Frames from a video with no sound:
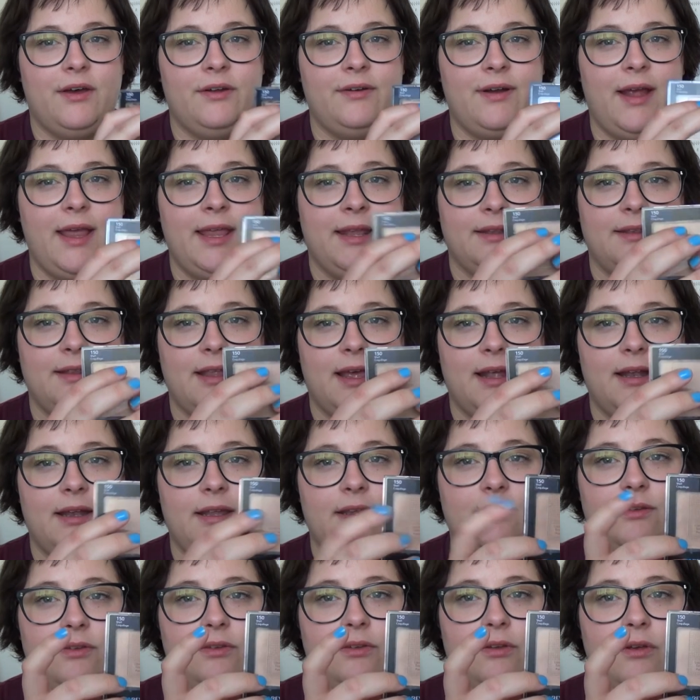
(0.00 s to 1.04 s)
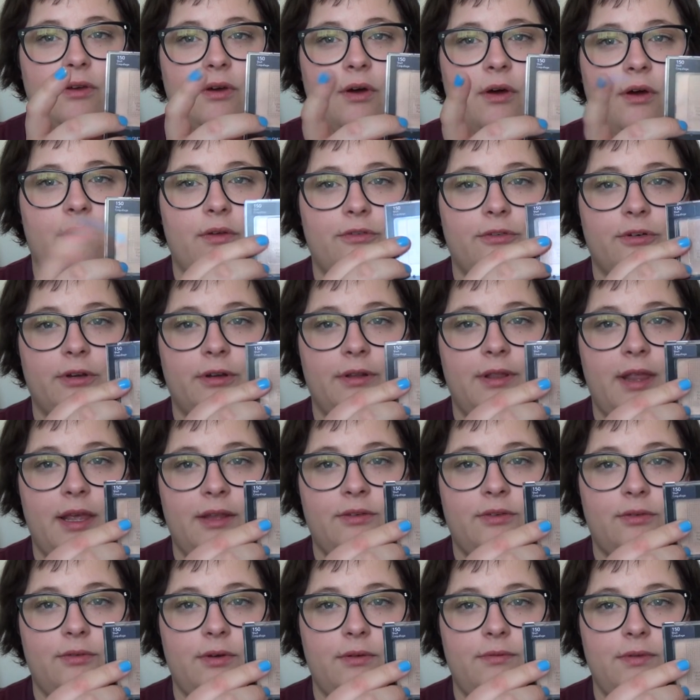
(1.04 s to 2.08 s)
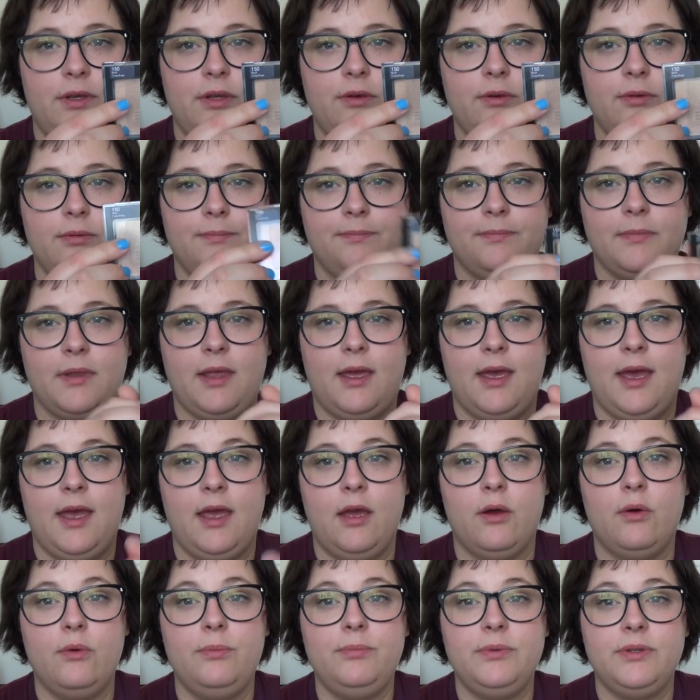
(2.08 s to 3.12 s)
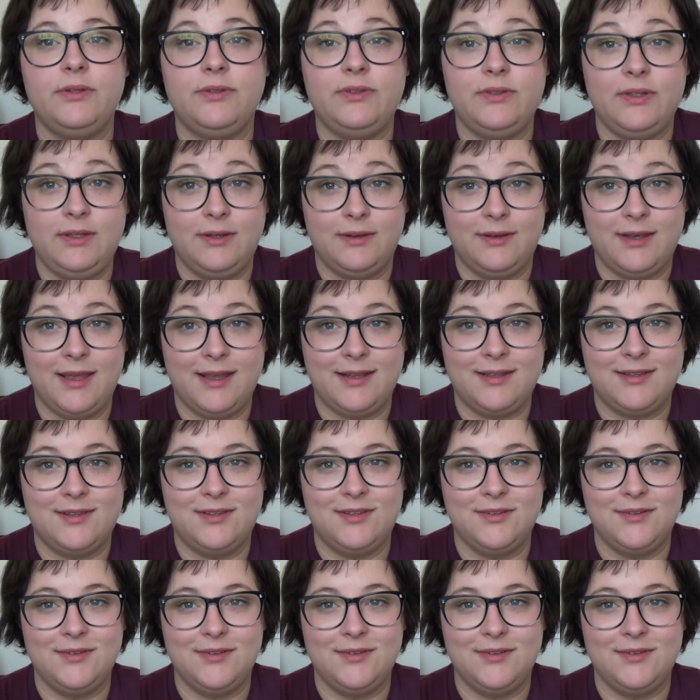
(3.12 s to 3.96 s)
Alright, that is all for this review. I hope to see you again